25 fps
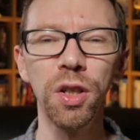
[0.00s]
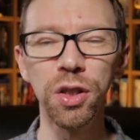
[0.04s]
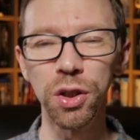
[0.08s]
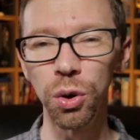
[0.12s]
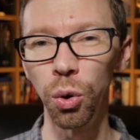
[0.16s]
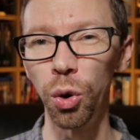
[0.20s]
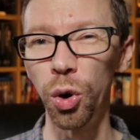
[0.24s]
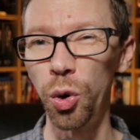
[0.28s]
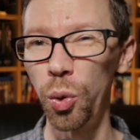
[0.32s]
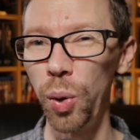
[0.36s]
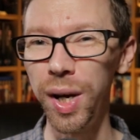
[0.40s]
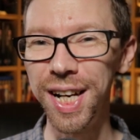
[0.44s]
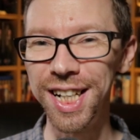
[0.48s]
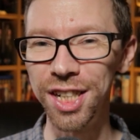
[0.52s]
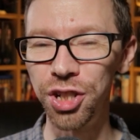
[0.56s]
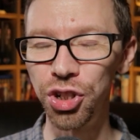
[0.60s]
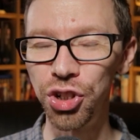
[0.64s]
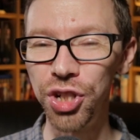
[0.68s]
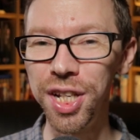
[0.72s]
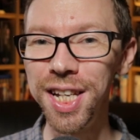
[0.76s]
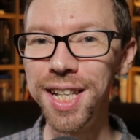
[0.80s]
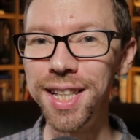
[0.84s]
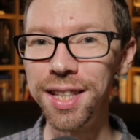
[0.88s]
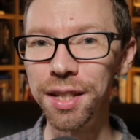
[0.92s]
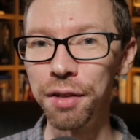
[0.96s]
So a quick
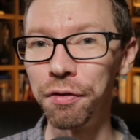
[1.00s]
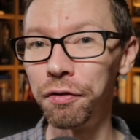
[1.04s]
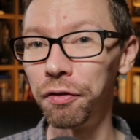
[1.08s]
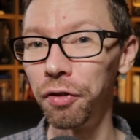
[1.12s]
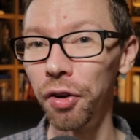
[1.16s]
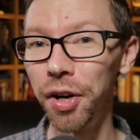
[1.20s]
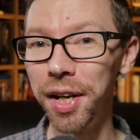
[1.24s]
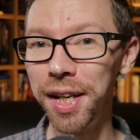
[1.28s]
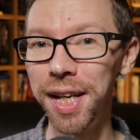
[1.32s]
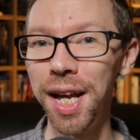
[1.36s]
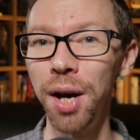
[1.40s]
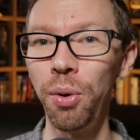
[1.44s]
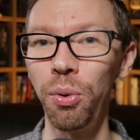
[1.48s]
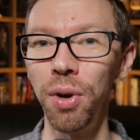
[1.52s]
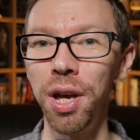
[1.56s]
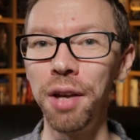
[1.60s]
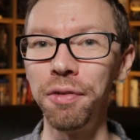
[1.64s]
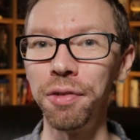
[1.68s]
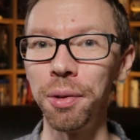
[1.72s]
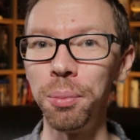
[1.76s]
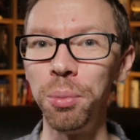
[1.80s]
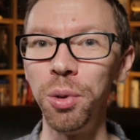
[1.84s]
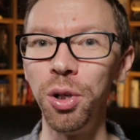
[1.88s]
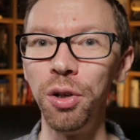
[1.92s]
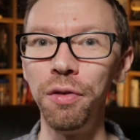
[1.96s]
cheat to find out
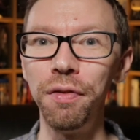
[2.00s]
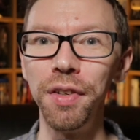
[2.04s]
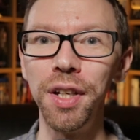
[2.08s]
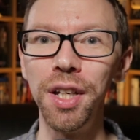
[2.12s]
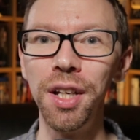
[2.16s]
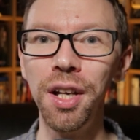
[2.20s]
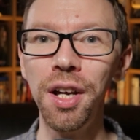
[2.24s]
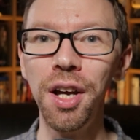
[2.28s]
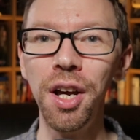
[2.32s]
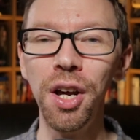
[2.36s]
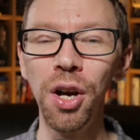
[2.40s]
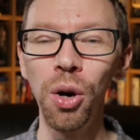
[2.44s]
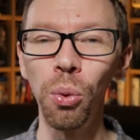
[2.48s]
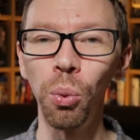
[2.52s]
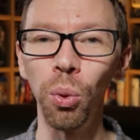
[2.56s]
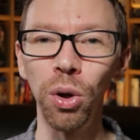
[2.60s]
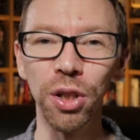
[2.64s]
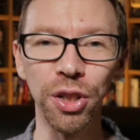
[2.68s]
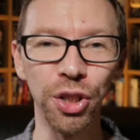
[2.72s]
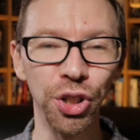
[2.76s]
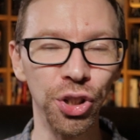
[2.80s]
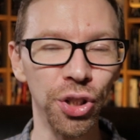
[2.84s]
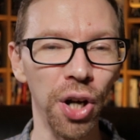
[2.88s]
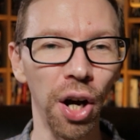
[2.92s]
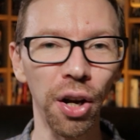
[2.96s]
if a movie
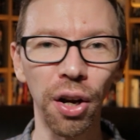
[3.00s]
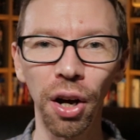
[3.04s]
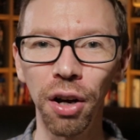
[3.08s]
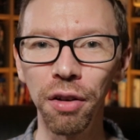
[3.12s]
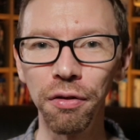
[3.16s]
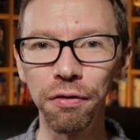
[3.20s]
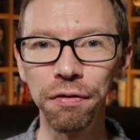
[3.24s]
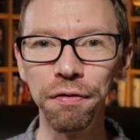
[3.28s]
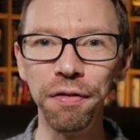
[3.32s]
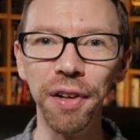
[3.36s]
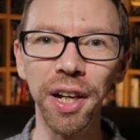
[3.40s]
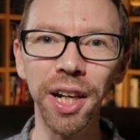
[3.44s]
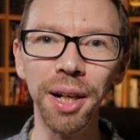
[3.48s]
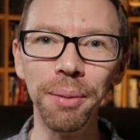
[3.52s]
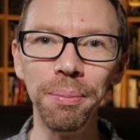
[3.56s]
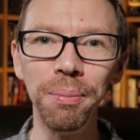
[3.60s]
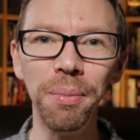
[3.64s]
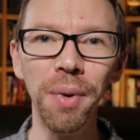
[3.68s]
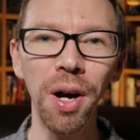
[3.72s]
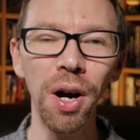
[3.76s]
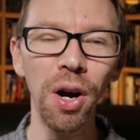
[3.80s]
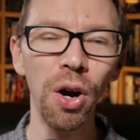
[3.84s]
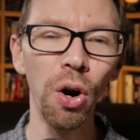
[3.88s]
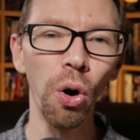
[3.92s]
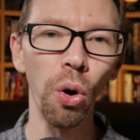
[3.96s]
was shot on
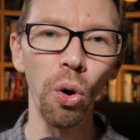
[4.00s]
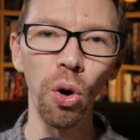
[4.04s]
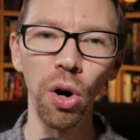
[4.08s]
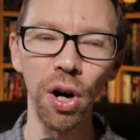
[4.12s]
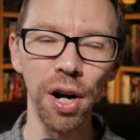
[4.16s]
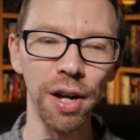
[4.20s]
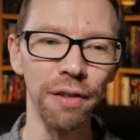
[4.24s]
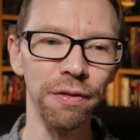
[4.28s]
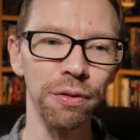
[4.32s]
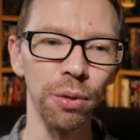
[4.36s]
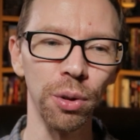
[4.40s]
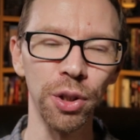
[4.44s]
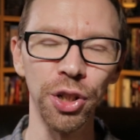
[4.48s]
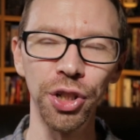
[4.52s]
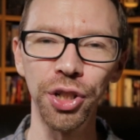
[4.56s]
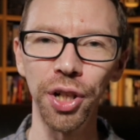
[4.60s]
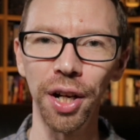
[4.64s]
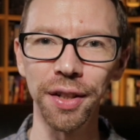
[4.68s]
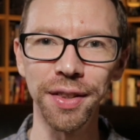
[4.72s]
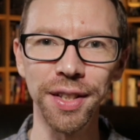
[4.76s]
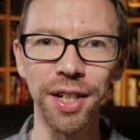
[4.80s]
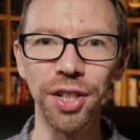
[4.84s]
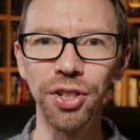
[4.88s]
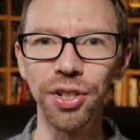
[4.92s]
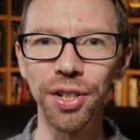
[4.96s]
film or if it was
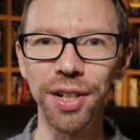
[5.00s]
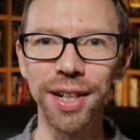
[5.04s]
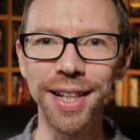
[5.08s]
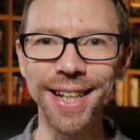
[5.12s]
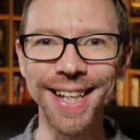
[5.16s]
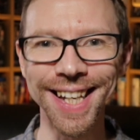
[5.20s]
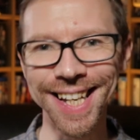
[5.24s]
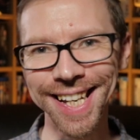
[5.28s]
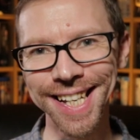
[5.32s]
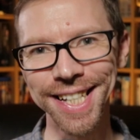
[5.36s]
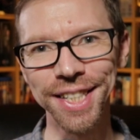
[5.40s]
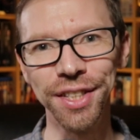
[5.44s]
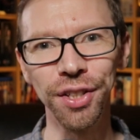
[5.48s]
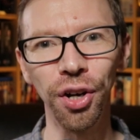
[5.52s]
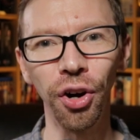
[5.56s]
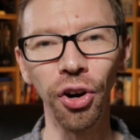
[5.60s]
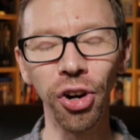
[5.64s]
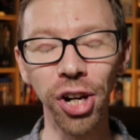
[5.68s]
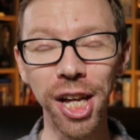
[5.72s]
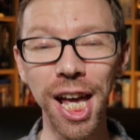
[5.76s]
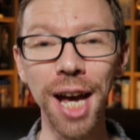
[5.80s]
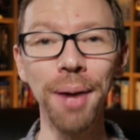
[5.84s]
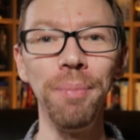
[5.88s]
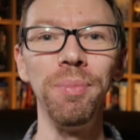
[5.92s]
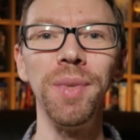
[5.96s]
shot digitally is
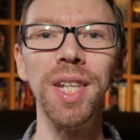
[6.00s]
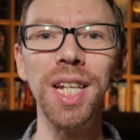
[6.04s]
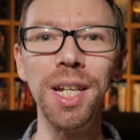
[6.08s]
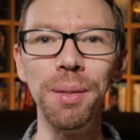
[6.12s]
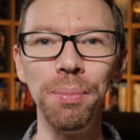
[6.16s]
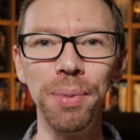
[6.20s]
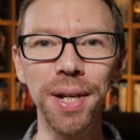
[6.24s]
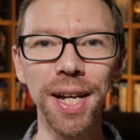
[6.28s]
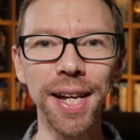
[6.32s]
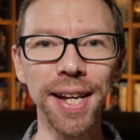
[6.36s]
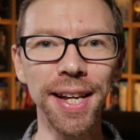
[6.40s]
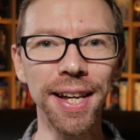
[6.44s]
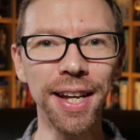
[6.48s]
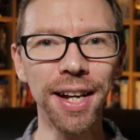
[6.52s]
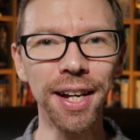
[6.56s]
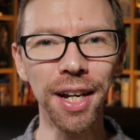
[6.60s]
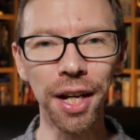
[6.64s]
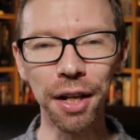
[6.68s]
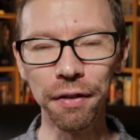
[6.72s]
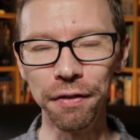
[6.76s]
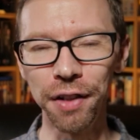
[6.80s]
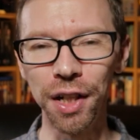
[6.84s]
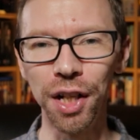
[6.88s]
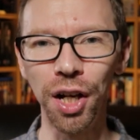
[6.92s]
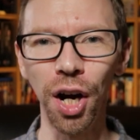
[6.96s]
IMDb.
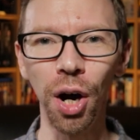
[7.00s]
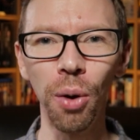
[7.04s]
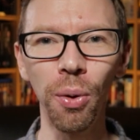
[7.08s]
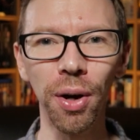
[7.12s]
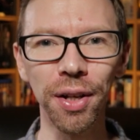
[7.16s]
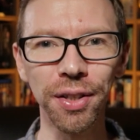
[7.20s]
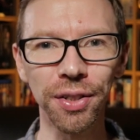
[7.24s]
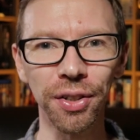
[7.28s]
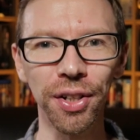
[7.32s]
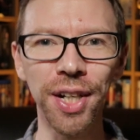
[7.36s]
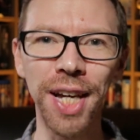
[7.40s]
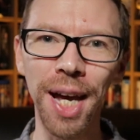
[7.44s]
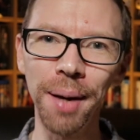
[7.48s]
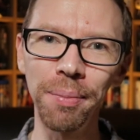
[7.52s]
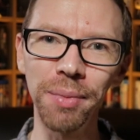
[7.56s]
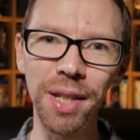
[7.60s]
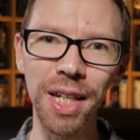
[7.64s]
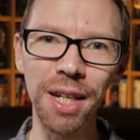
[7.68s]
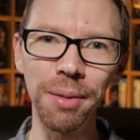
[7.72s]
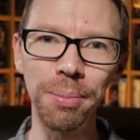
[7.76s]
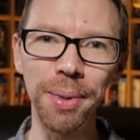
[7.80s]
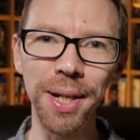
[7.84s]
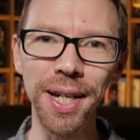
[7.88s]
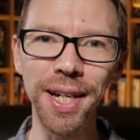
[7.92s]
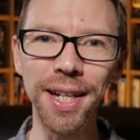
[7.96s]
If you go onto
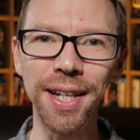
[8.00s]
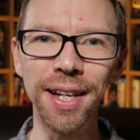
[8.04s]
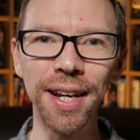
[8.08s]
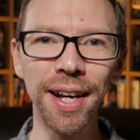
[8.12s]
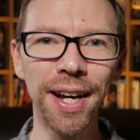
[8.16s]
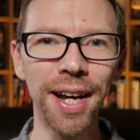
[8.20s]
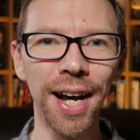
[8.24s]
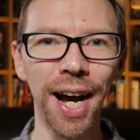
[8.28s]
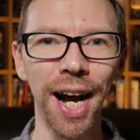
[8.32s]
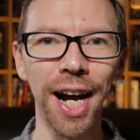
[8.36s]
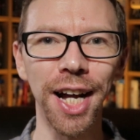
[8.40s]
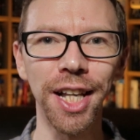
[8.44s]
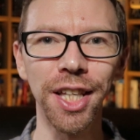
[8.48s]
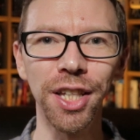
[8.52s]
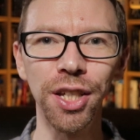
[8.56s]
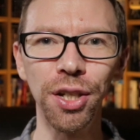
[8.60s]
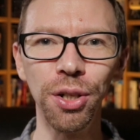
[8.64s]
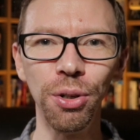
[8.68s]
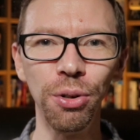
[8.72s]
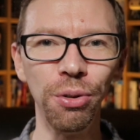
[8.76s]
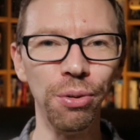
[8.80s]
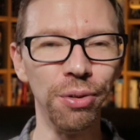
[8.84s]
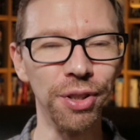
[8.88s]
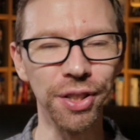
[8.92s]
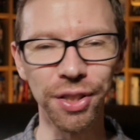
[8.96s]
IMDb and
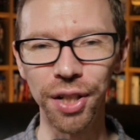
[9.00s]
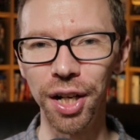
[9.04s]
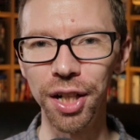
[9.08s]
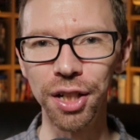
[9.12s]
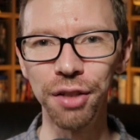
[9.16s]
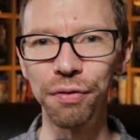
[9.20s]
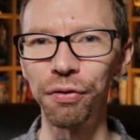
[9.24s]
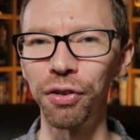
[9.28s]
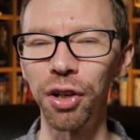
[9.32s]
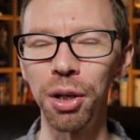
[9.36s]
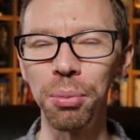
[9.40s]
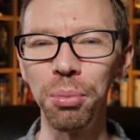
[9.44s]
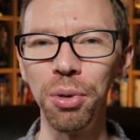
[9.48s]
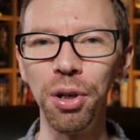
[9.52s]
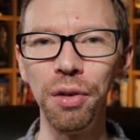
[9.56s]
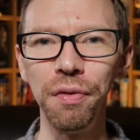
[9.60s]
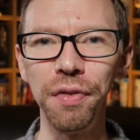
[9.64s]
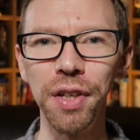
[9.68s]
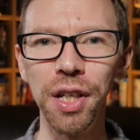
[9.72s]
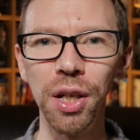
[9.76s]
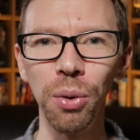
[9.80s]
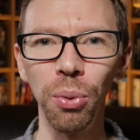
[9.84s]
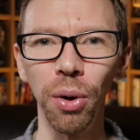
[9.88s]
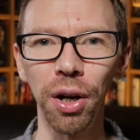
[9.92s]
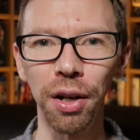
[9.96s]
you search for the
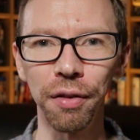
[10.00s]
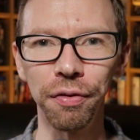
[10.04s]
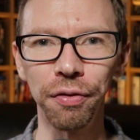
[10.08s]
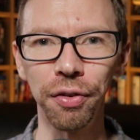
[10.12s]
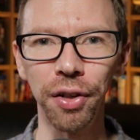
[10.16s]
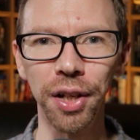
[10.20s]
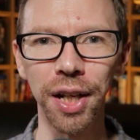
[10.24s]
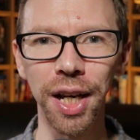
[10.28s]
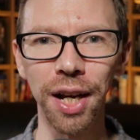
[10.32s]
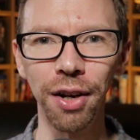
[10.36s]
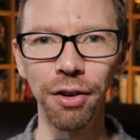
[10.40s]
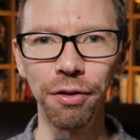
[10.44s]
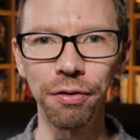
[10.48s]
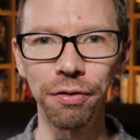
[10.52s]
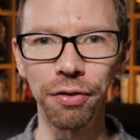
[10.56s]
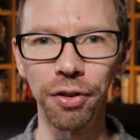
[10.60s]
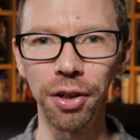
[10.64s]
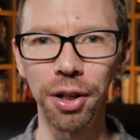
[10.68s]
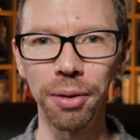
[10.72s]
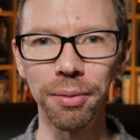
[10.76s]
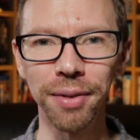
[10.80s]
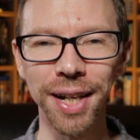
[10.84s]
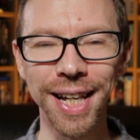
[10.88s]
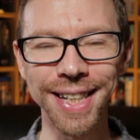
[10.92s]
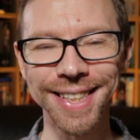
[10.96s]
movie you want to find out
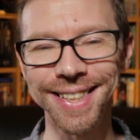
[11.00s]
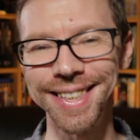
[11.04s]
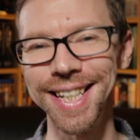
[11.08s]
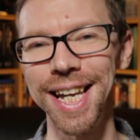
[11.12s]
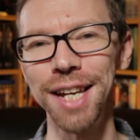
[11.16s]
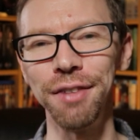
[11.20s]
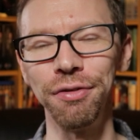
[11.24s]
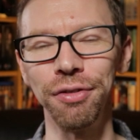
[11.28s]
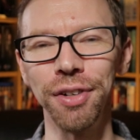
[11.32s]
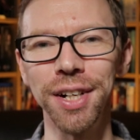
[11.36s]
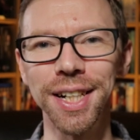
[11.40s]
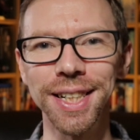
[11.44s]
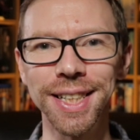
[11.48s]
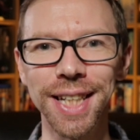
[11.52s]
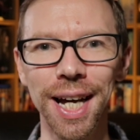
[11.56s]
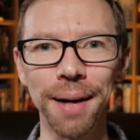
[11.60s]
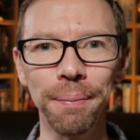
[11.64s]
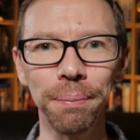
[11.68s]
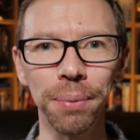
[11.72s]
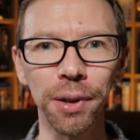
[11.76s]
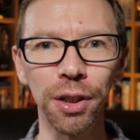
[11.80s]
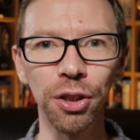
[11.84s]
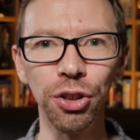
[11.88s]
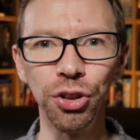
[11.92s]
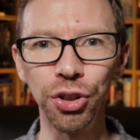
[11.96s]
for, let's say for
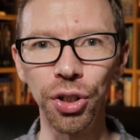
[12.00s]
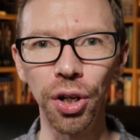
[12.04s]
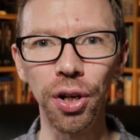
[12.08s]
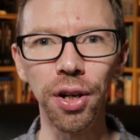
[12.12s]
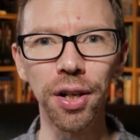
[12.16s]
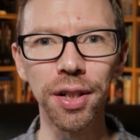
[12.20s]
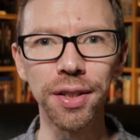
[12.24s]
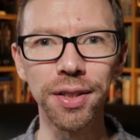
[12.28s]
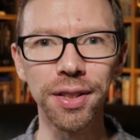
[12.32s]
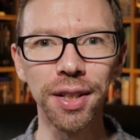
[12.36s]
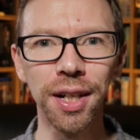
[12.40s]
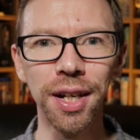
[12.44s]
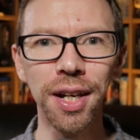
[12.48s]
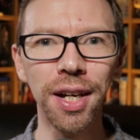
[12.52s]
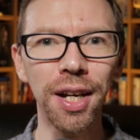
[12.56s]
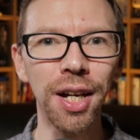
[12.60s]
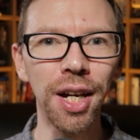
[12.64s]
example Jaws,